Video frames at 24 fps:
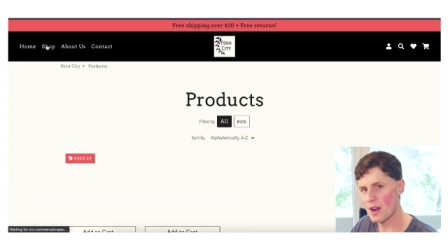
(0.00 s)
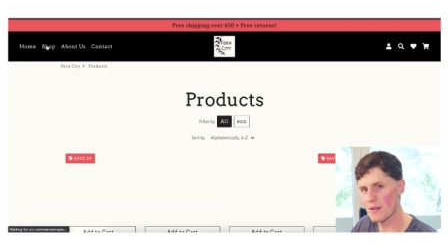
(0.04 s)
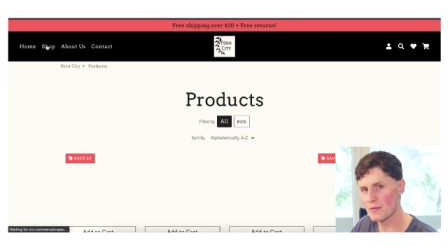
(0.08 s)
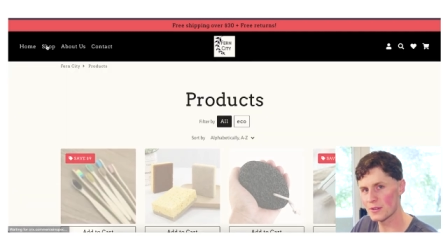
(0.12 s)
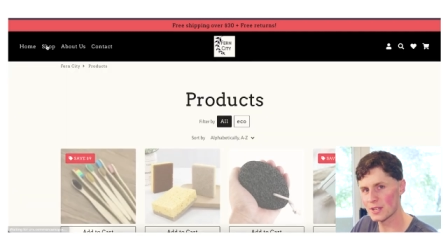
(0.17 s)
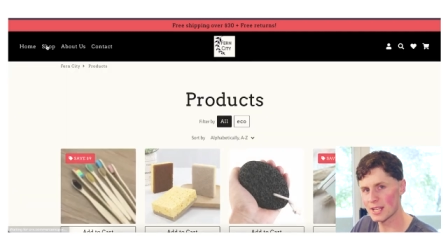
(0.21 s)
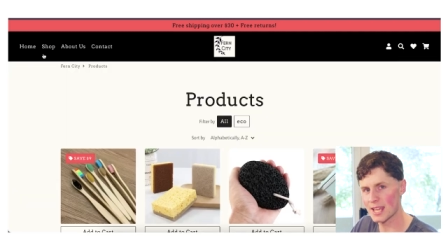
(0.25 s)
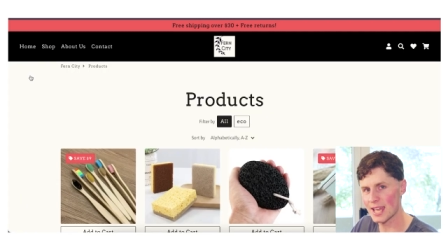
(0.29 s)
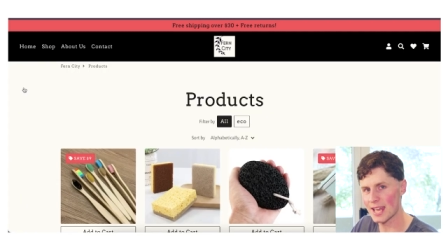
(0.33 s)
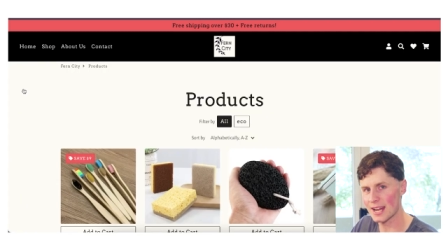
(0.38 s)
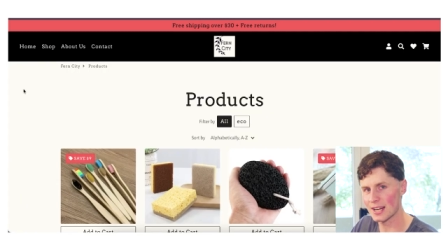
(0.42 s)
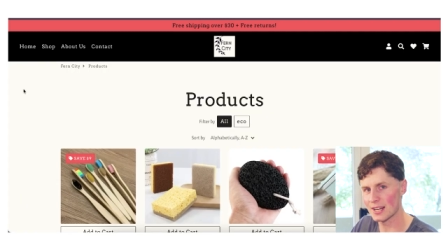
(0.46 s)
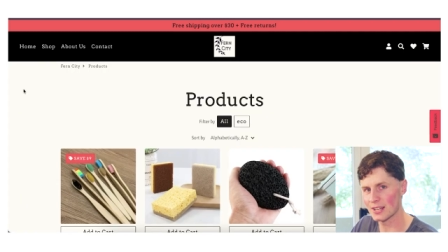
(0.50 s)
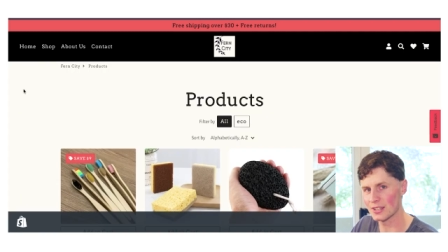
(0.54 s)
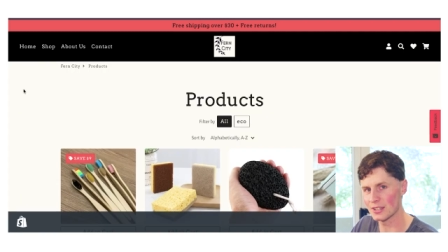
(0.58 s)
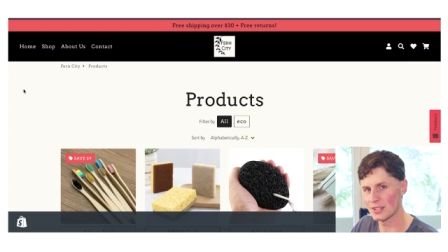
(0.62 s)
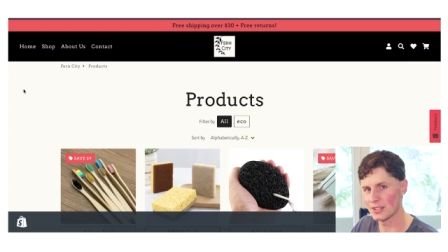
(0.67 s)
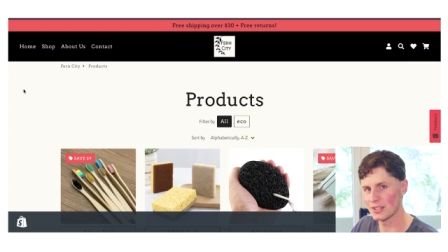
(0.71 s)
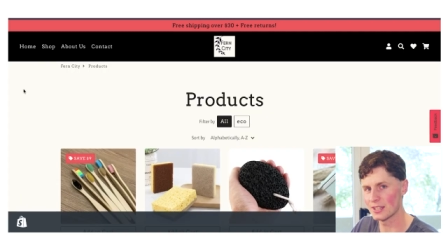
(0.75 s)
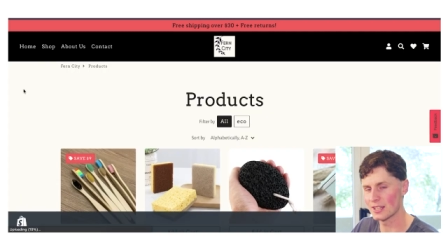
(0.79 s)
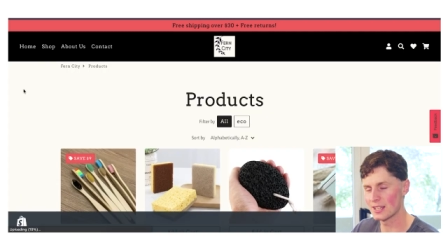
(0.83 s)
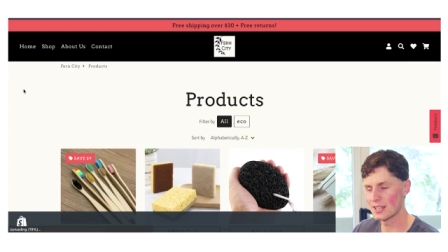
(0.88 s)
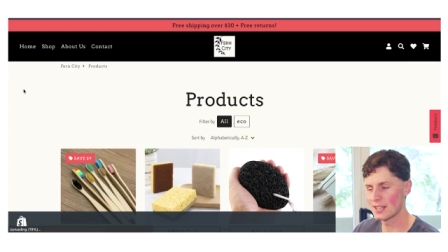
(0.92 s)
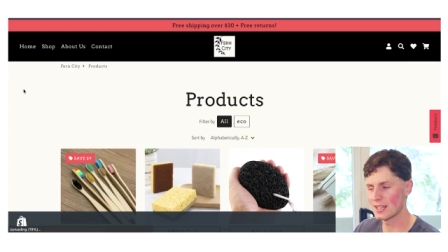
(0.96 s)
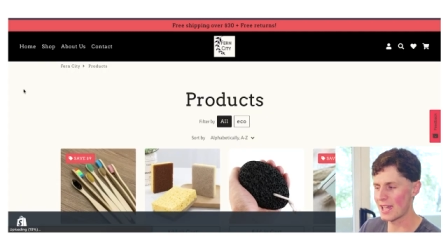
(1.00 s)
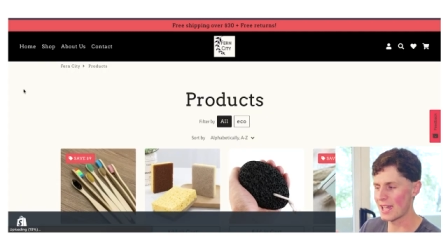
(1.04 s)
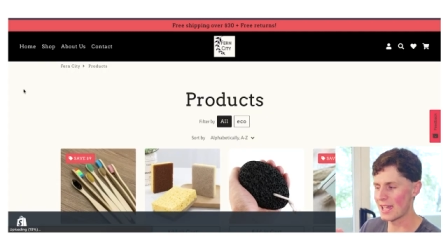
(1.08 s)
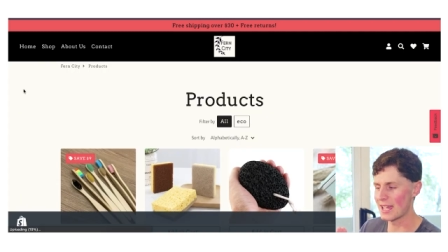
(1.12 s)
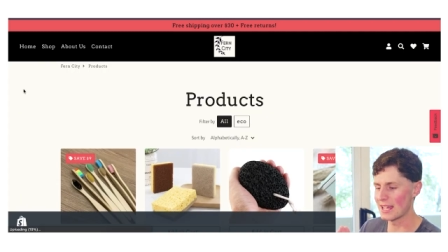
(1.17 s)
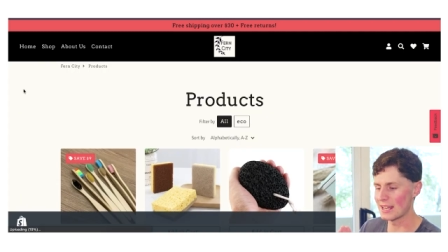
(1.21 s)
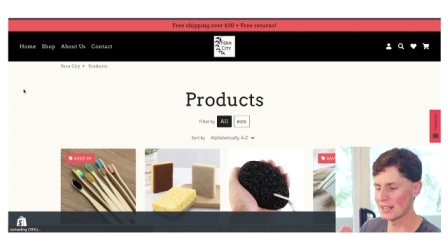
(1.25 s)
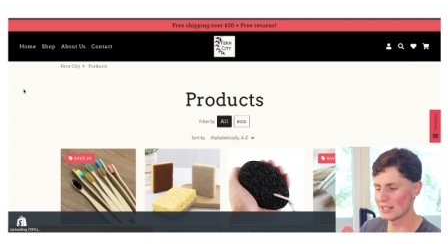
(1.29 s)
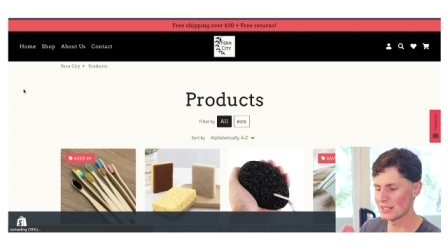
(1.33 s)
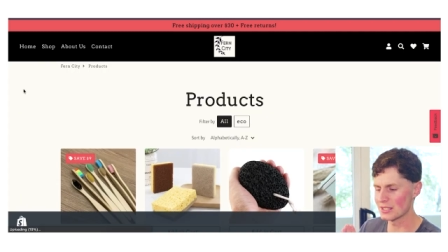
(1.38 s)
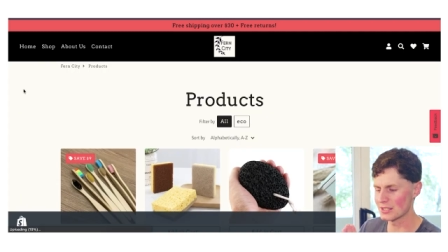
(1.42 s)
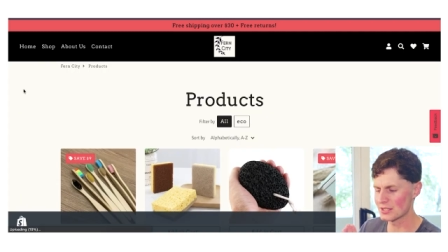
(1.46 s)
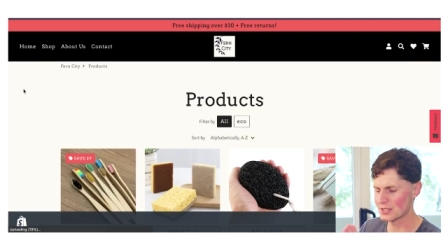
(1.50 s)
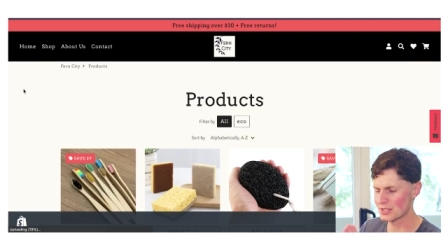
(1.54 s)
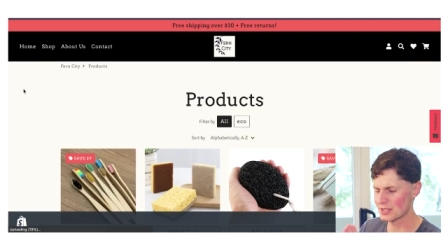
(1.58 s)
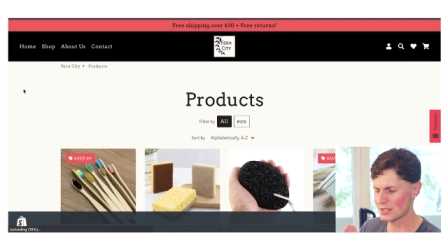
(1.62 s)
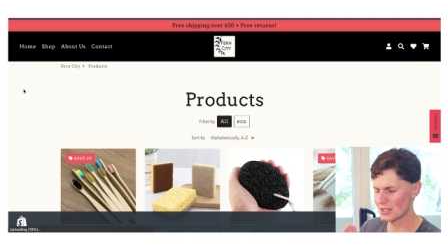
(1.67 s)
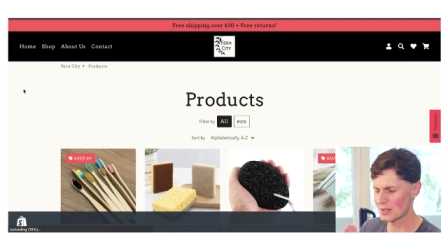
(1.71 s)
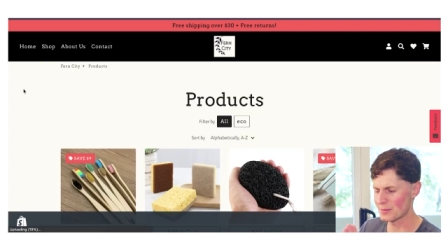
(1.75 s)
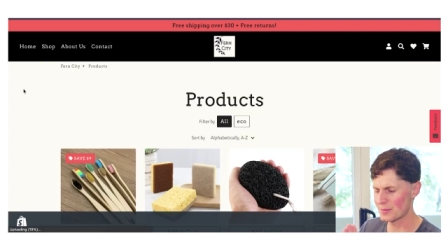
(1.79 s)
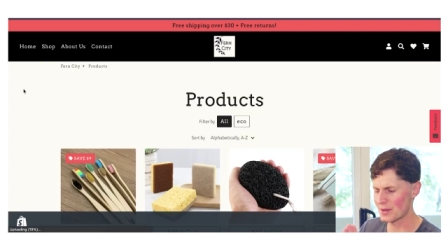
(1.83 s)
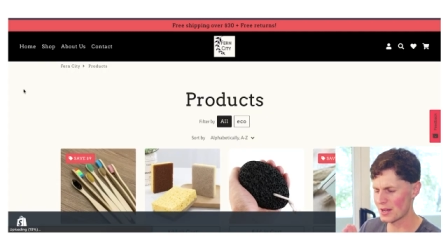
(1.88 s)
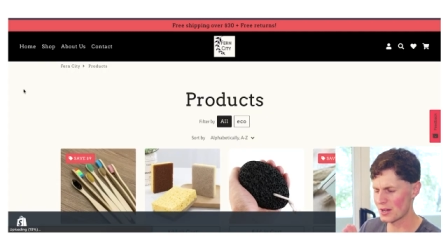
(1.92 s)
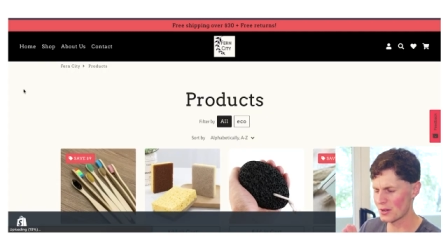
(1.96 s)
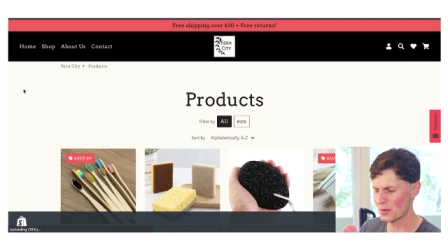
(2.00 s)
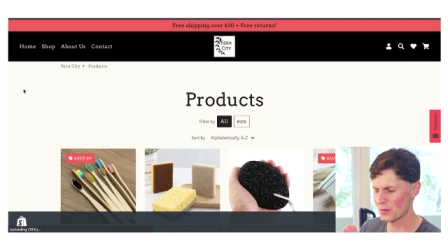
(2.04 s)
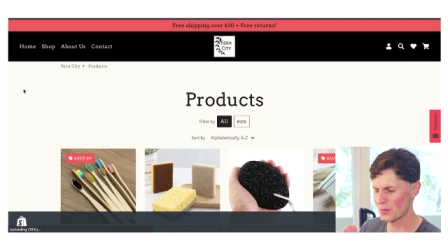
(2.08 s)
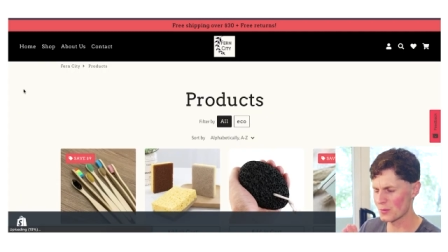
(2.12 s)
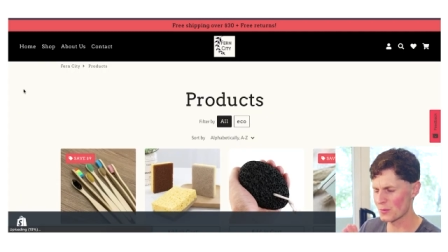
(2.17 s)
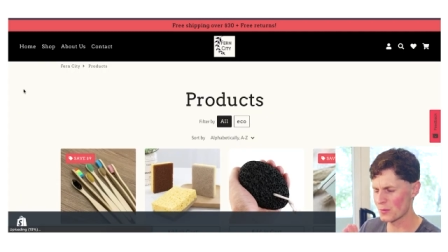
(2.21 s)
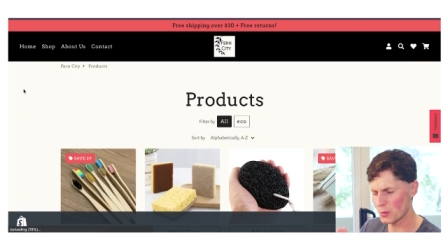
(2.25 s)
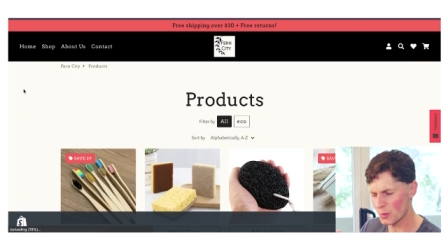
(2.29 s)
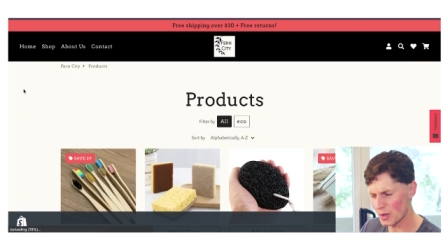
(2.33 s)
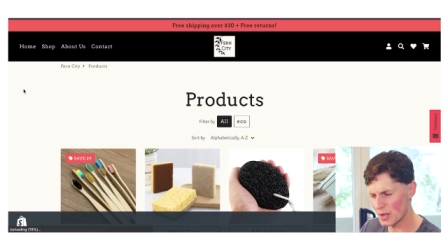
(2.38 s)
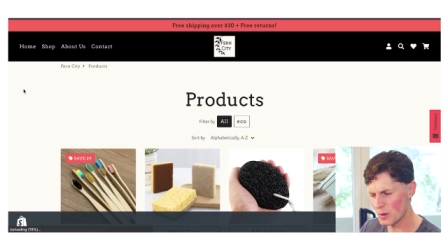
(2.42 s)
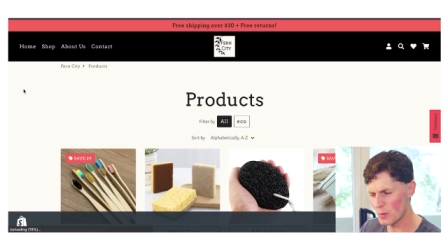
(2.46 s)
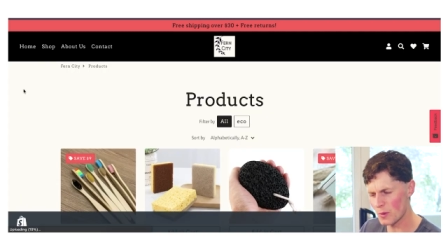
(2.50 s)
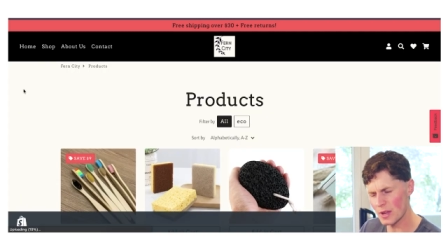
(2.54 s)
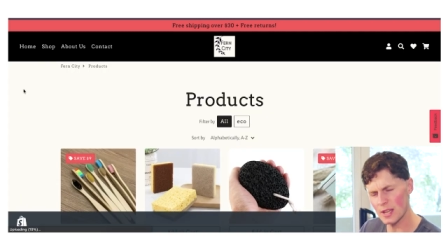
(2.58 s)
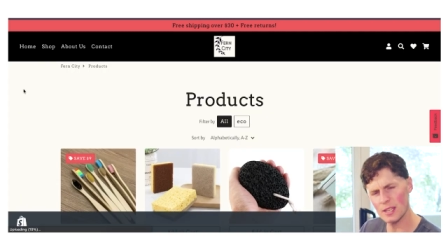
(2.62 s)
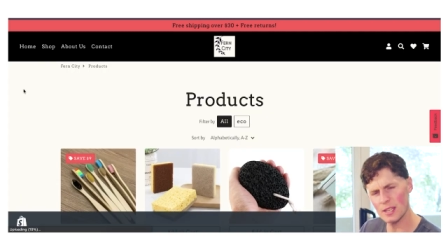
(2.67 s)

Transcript: arrive in Canada and about three